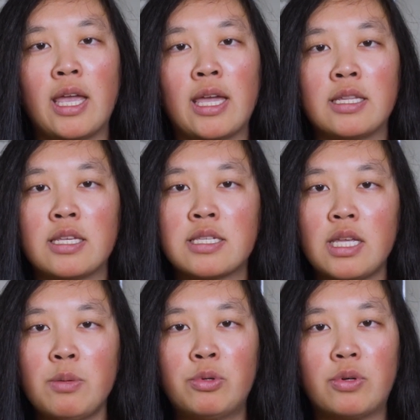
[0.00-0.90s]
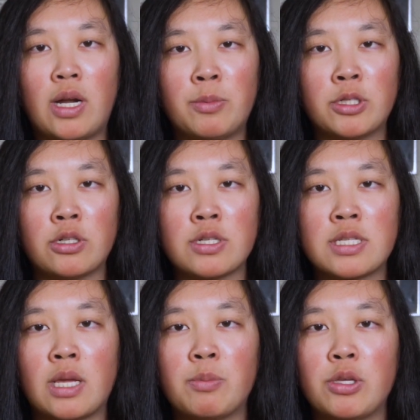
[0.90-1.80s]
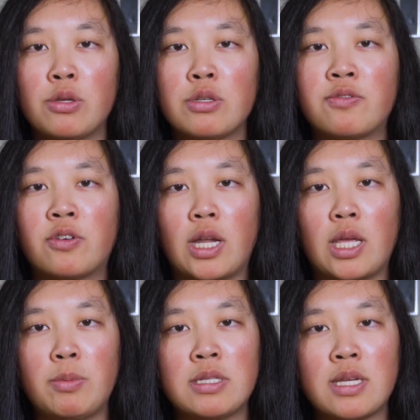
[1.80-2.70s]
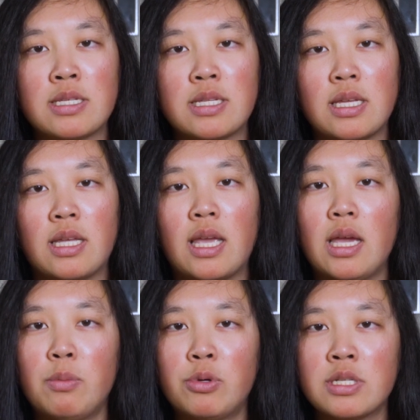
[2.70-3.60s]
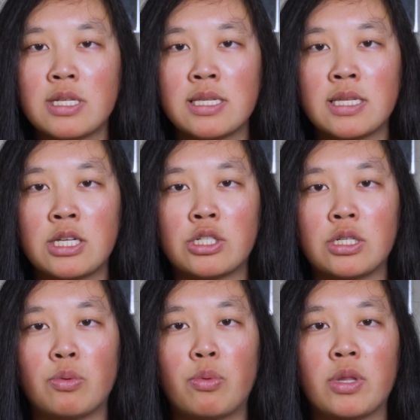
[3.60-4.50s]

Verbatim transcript: And these same parameters can be used for A-B testing and personalization